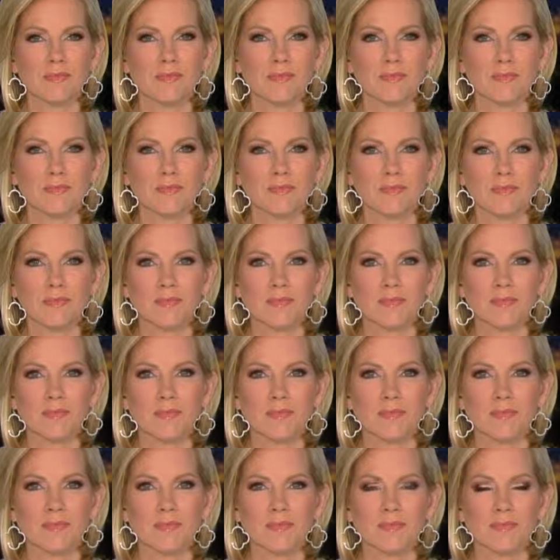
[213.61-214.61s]

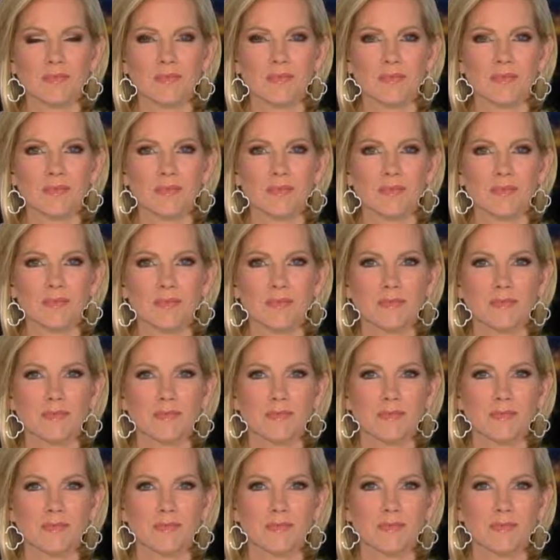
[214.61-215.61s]

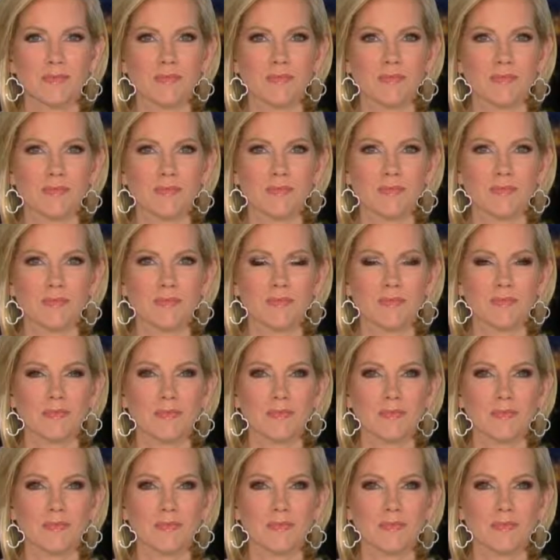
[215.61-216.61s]

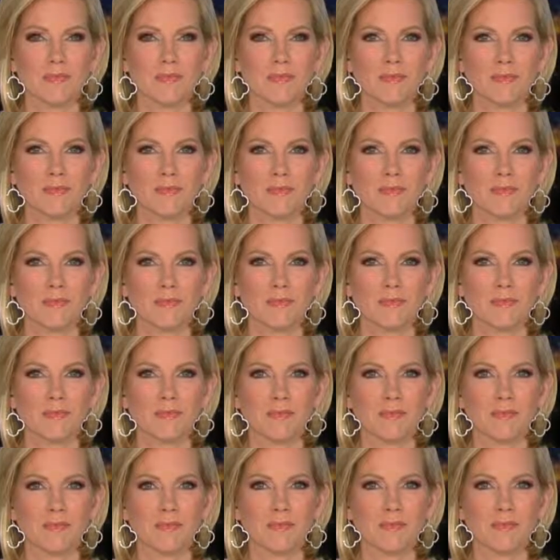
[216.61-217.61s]

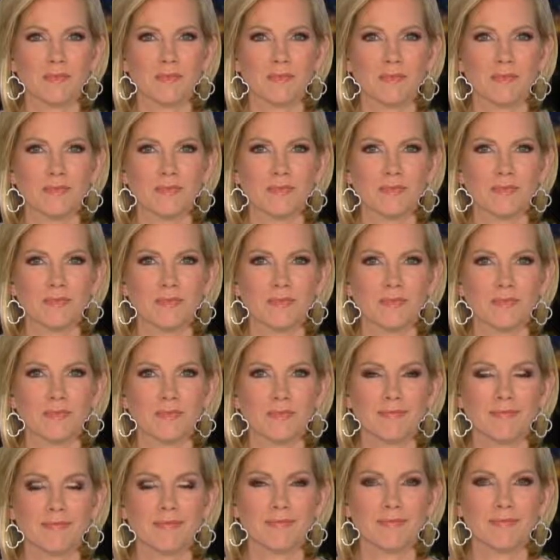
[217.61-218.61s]

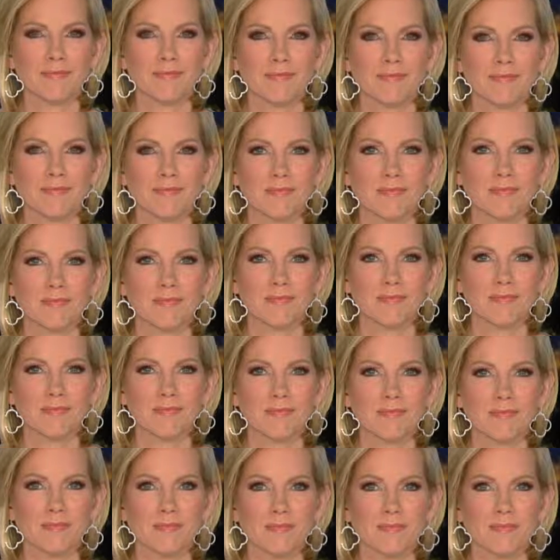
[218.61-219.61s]

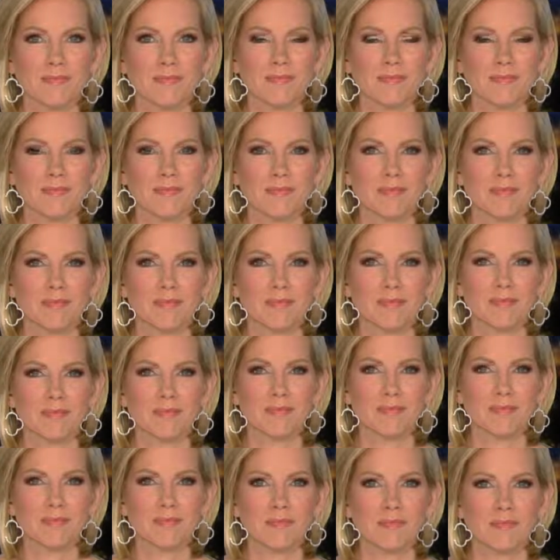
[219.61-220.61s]

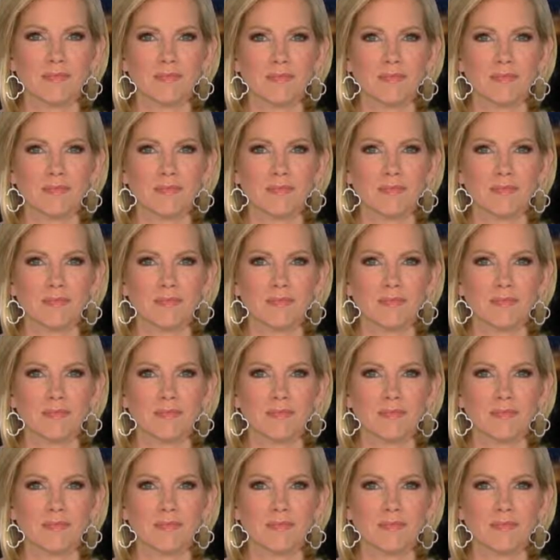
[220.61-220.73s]
The person shown says nothing.